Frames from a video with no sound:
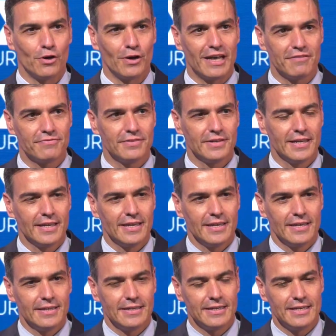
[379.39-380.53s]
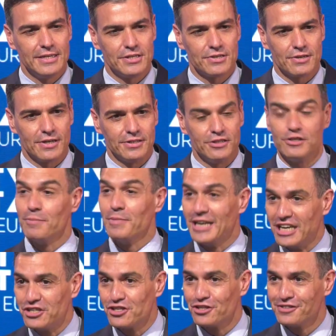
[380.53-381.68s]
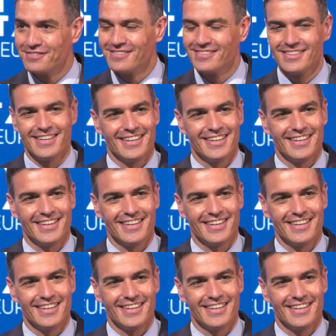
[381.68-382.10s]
Olaf his determination,